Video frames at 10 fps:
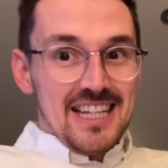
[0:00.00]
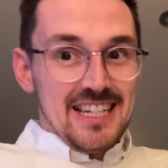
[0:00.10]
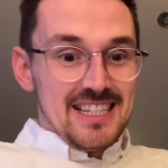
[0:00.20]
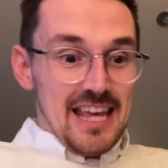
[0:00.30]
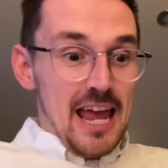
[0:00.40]

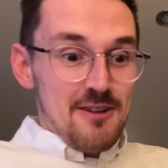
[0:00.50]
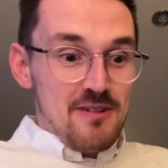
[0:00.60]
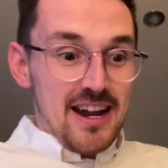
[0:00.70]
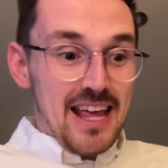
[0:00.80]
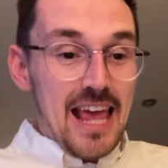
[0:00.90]
Lydia's getting
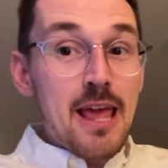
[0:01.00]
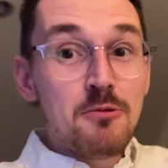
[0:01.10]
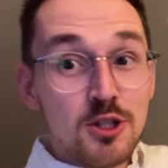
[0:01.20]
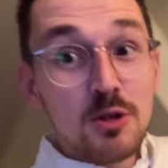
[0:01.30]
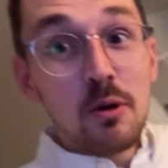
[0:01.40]
ready, he
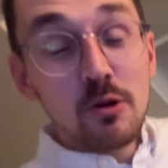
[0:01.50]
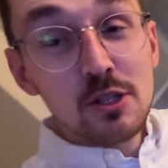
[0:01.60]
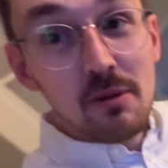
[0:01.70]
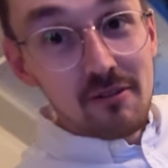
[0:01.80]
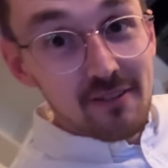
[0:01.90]
was supposed
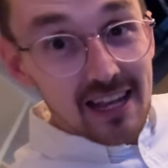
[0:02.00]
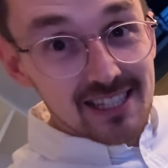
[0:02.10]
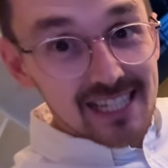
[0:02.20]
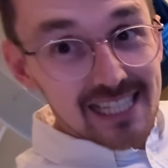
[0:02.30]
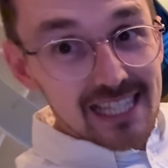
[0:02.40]
to be
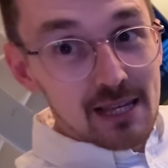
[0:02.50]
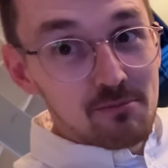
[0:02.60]
fast asleep.